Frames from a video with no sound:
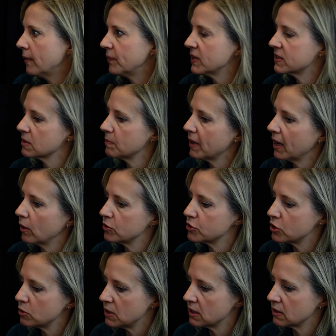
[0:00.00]
It's about
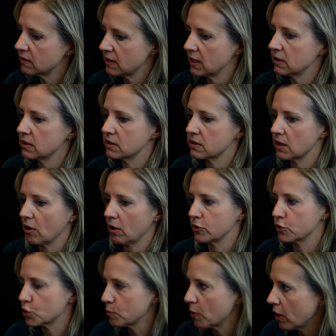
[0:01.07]
doing things that are
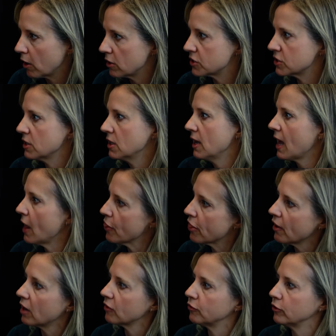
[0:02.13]
smart and
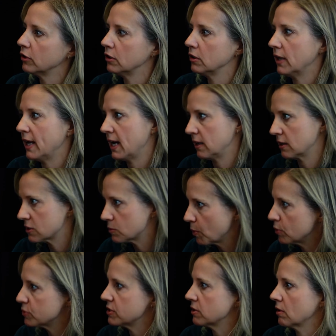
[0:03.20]
thoughtful and
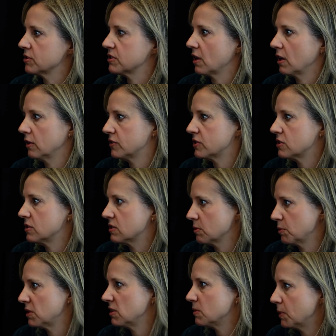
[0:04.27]
exposing ourselves to
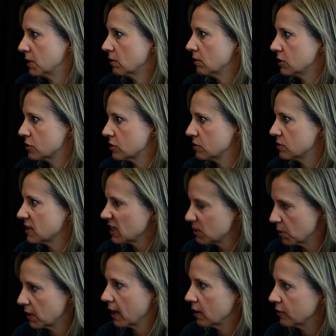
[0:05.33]
some of these bigger issues. That's
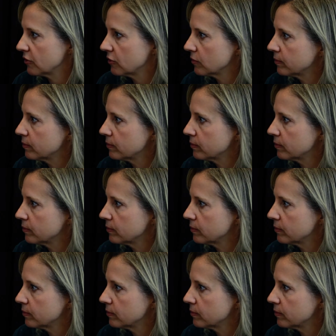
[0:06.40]
what counts.